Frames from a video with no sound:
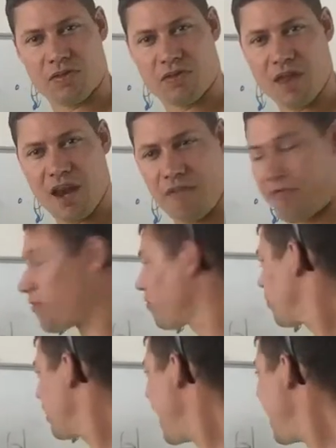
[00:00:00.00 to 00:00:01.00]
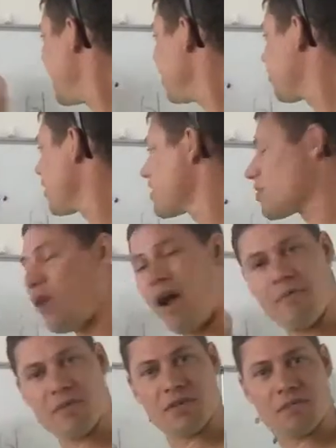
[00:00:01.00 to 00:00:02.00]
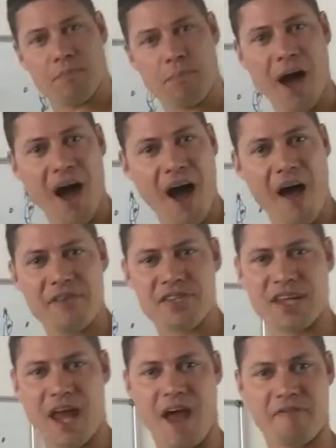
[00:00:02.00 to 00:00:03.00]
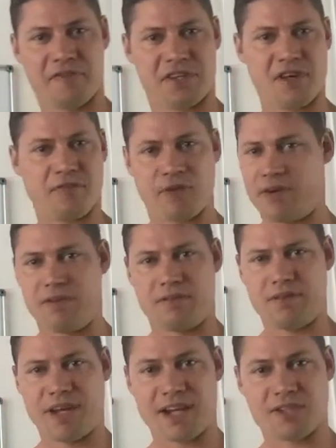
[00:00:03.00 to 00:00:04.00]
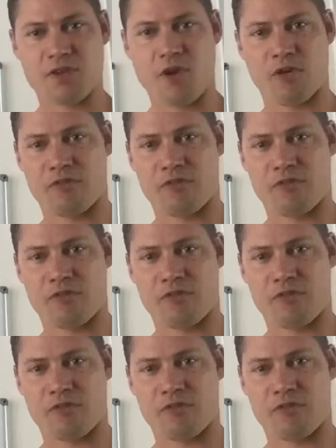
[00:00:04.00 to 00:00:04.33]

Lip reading: that if any of these light paths have different external